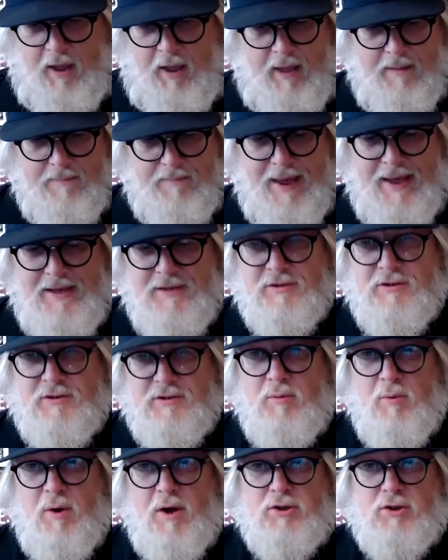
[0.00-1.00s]
And basically
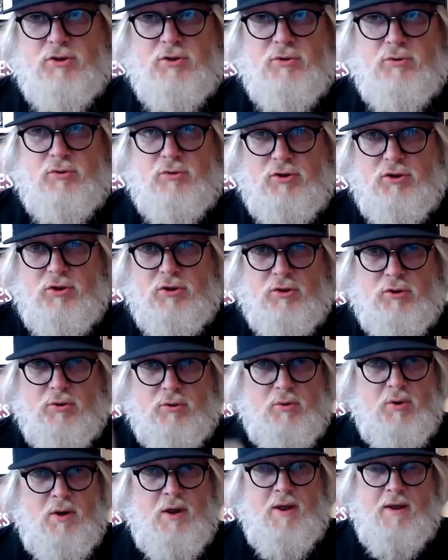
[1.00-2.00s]
what you
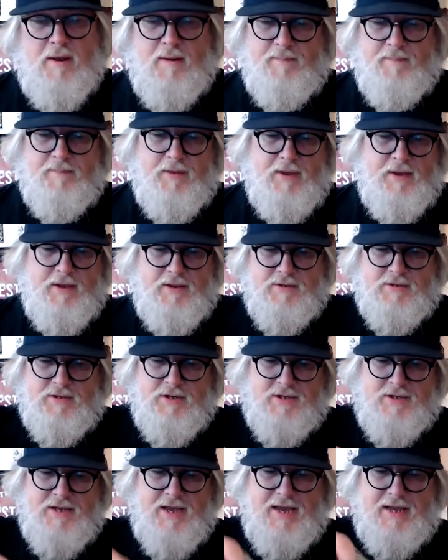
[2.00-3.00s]
do is you
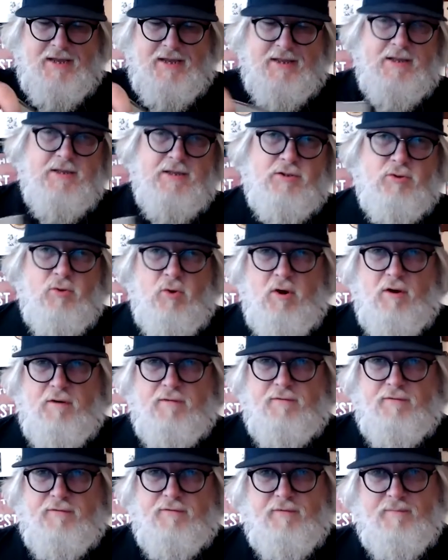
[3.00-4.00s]
take this
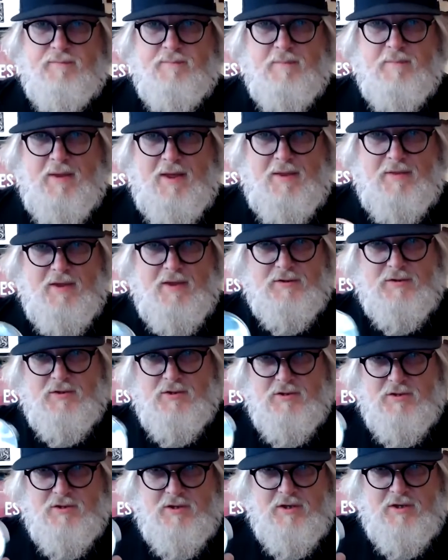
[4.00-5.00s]
off, and this
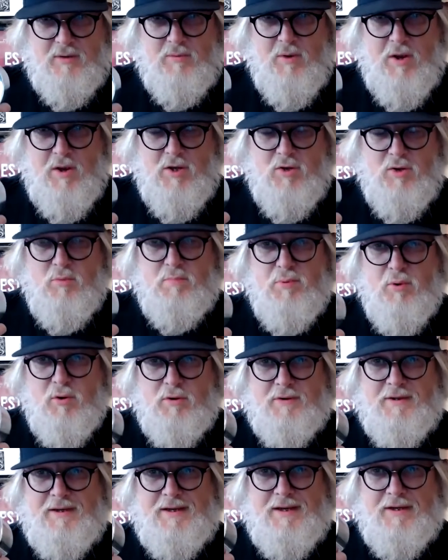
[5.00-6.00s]
is the where you
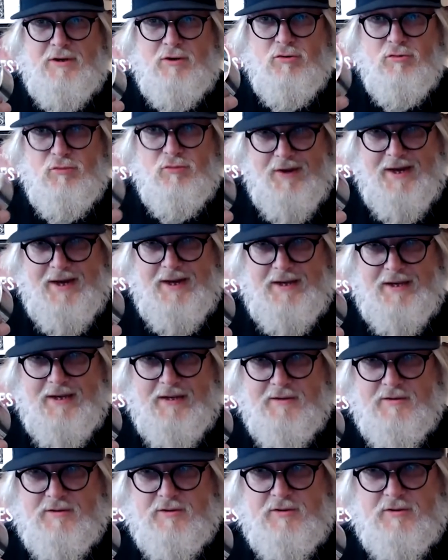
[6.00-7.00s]
put the
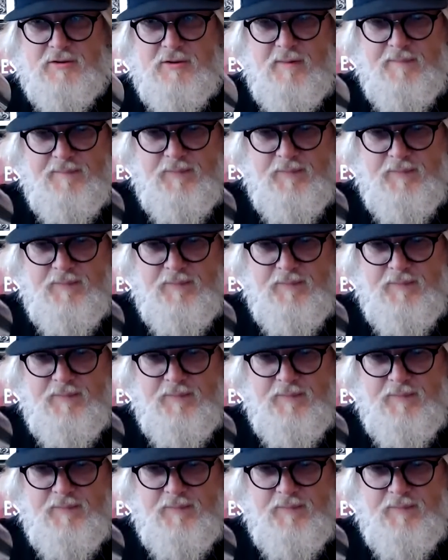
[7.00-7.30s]
ingredients.